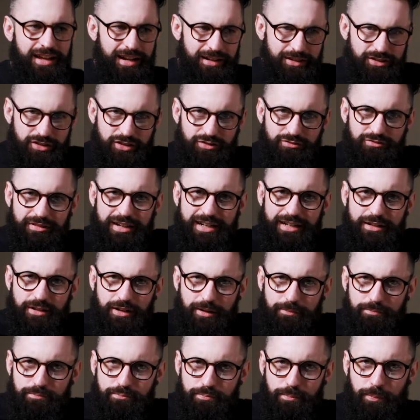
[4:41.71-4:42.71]
and just really
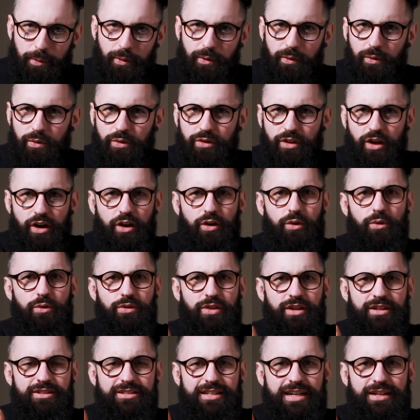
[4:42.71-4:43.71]
like pull the whole
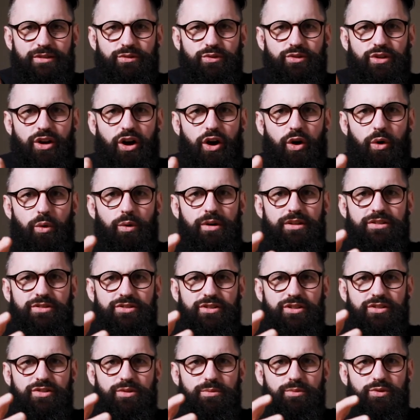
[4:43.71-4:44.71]
thing together as a whole
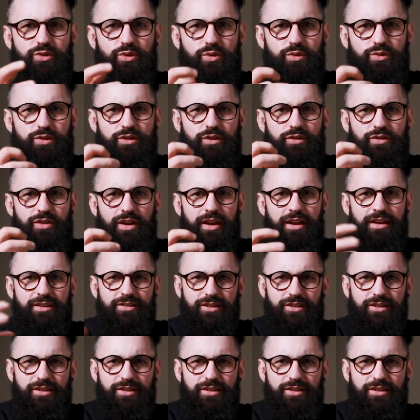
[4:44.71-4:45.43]
into some sort of,